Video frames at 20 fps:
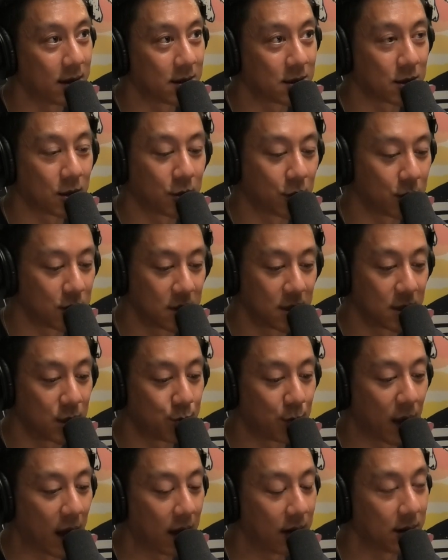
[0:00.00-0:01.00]
And so there's this
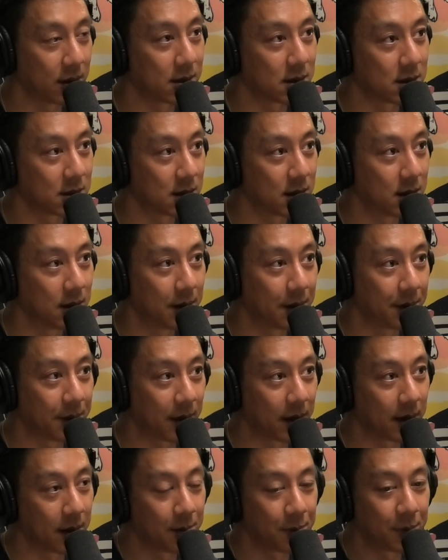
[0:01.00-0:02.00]
balance
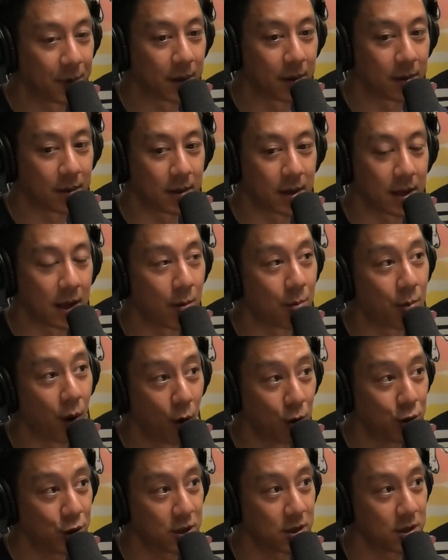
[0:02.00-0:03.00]
that the
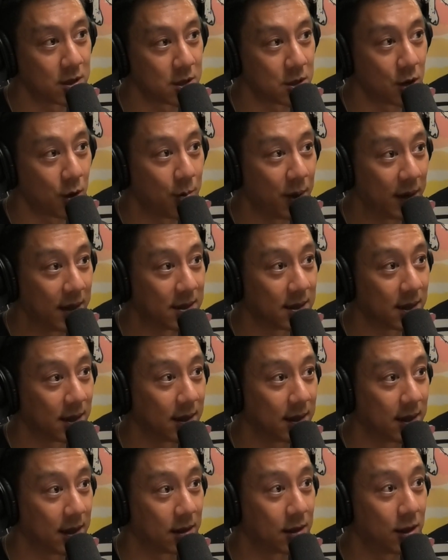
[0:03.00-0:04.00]
emotions are
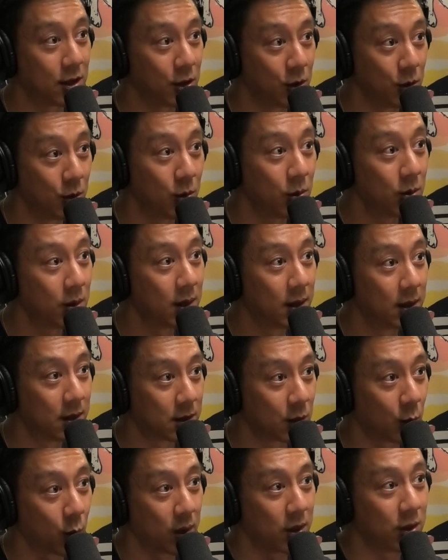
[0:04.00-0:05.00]
basically a cue
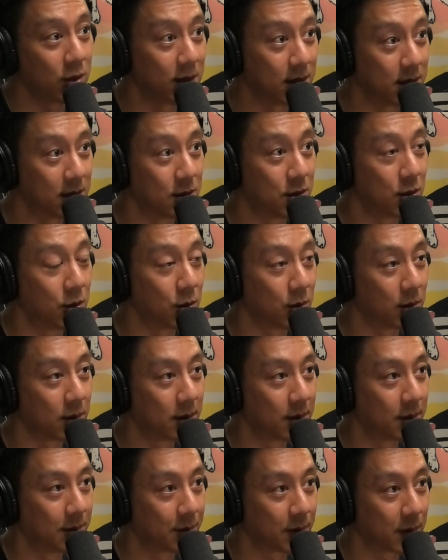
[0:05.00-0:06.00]
to what you need to do.
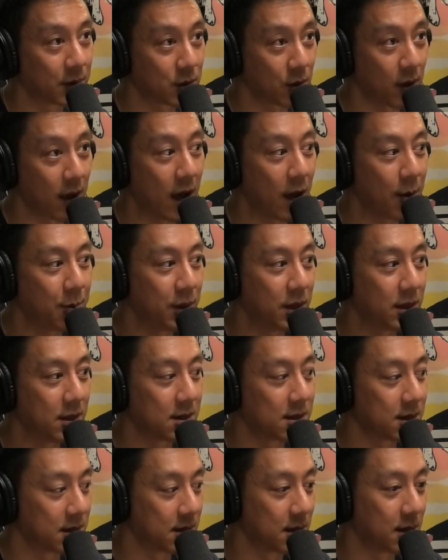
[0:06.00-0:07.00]
So
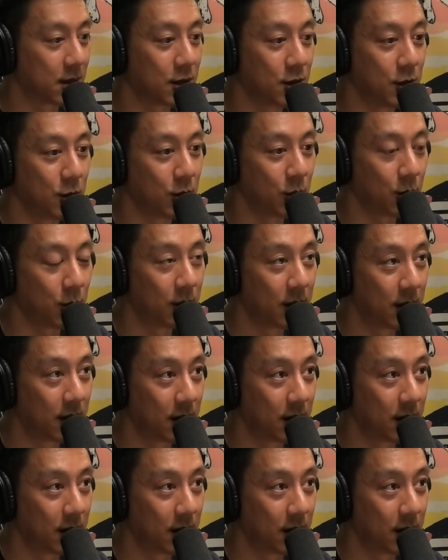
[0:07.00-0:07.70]
happiness is a cue